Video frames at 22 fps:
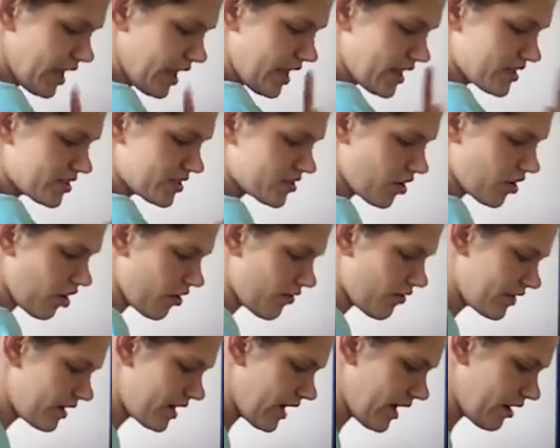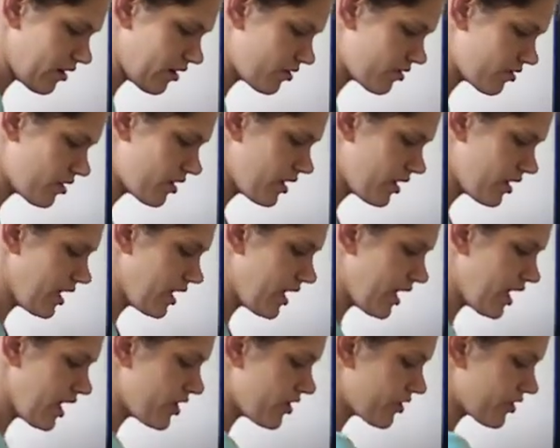and solve it out,
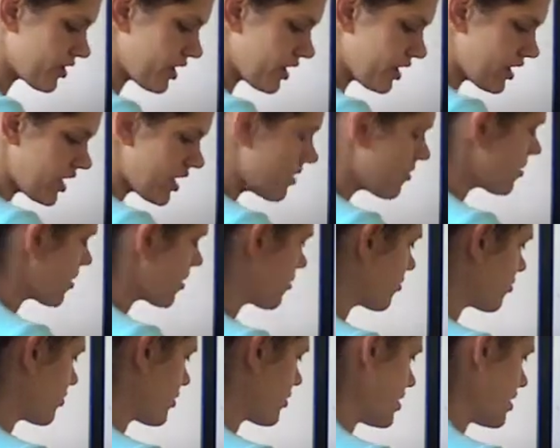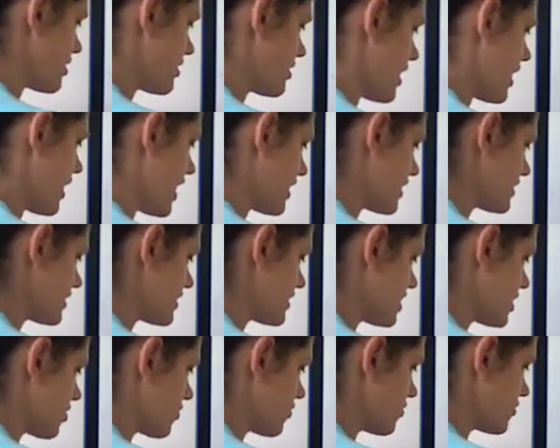and you're going to come up with x
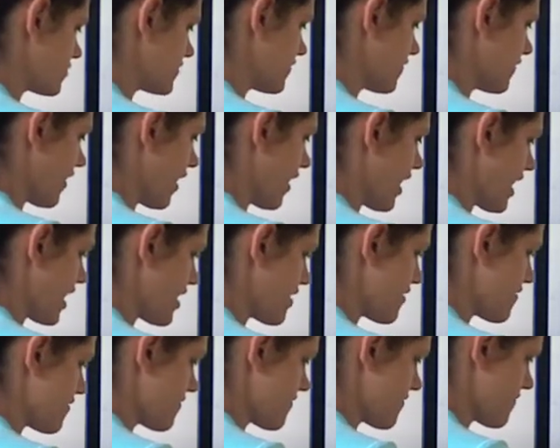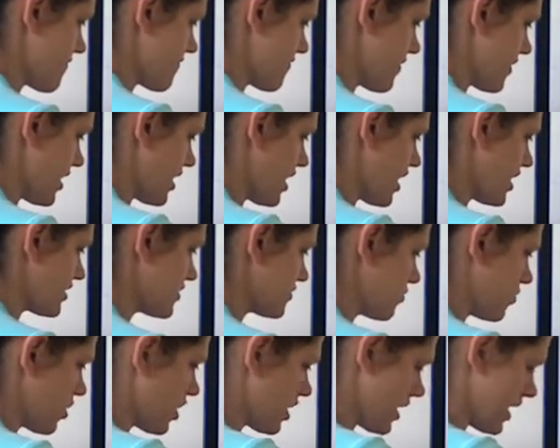equals 5 as
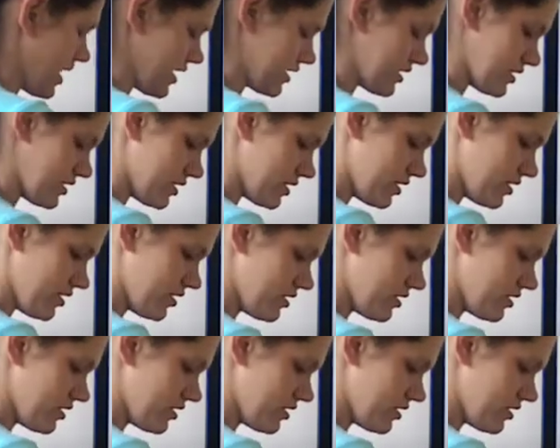one answer,